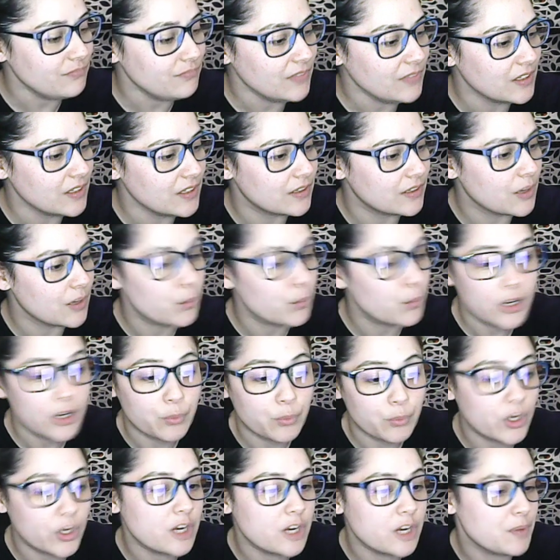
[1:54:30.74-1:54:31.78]
Yeah, we're
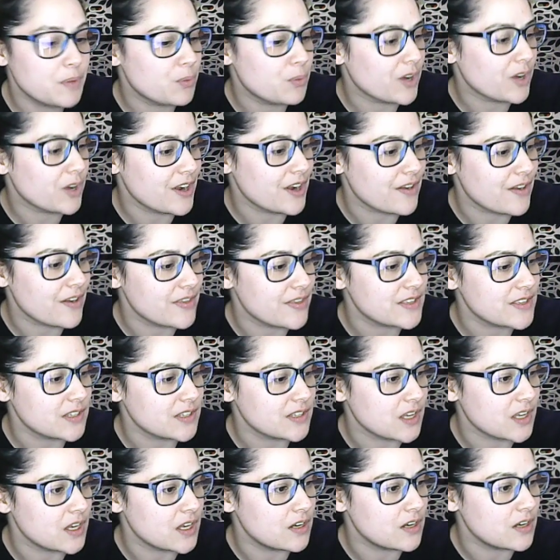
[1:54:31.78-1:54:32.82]
going to be working on this
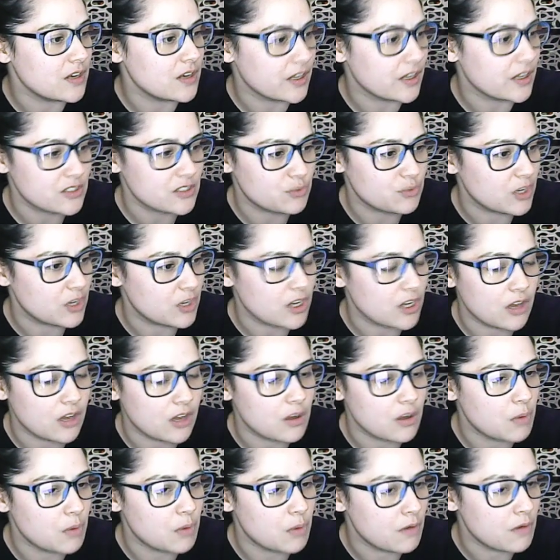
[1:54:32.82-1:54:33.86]
again next week. I'll
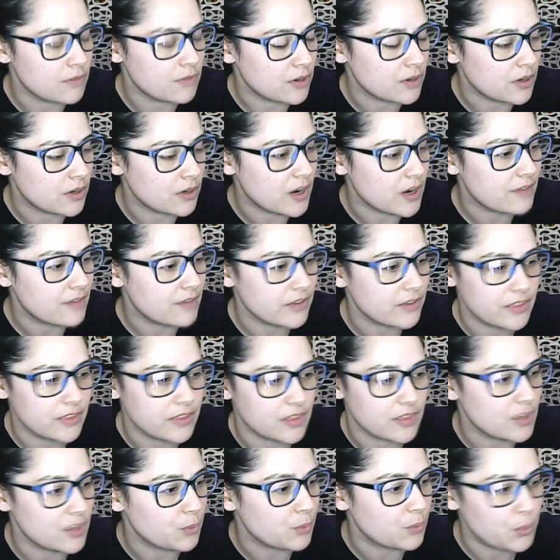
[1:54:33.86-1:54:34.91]
go over everything
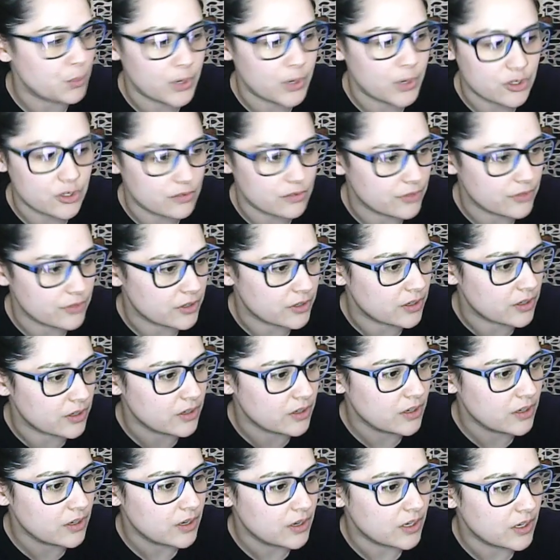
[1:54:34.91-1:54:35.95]
that we went over
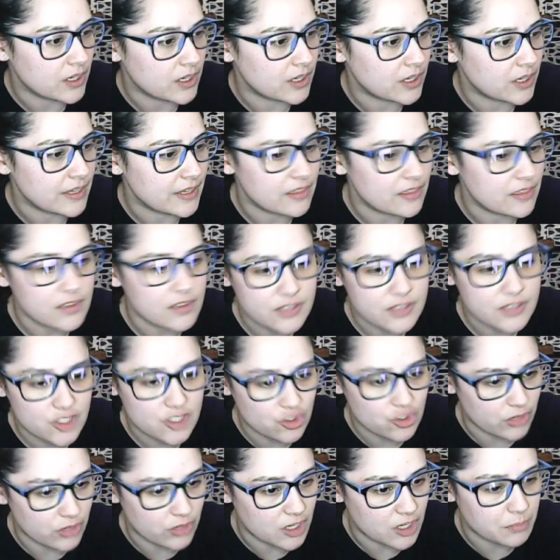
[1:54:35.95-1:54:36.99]
in this
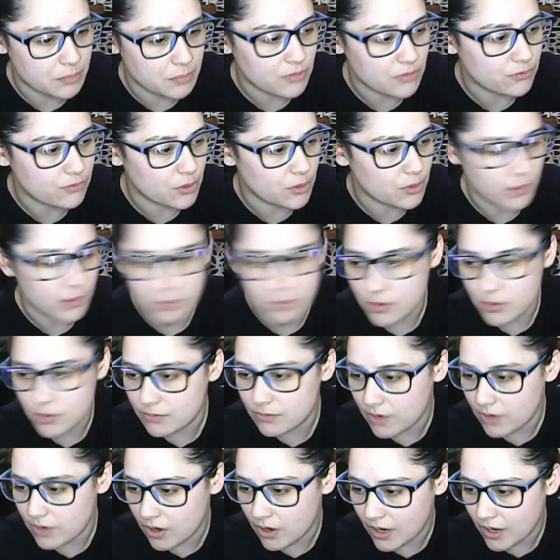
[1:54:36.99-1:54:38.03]
stream before we move
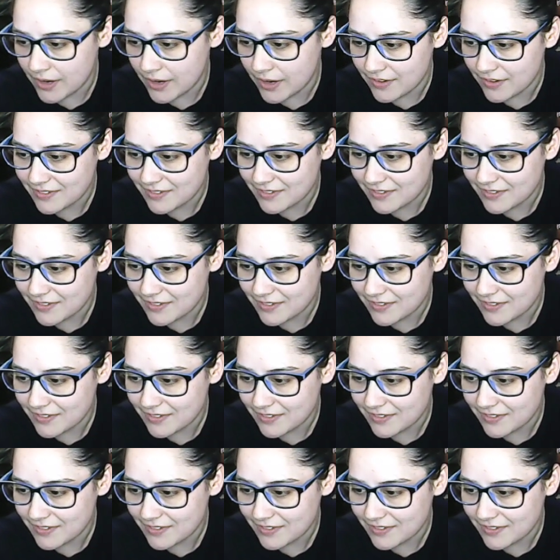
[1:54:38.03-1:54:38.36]
on.